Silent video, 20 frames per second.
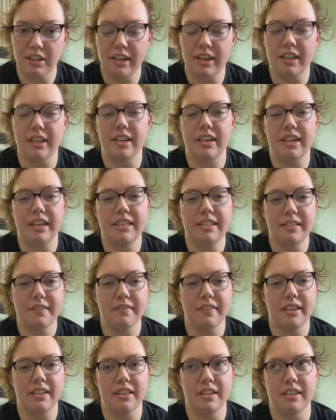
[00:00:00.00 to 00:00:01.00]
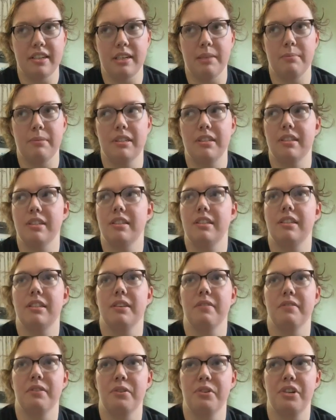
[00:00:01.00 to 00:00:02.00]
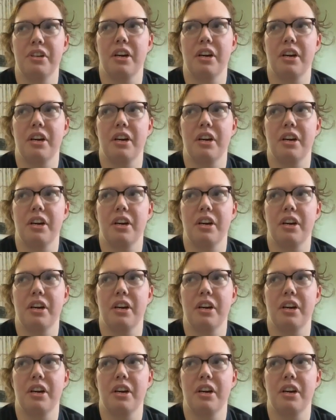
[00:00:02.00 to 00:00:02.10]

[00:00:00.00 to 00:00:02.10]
Like in the case of like the Demons of New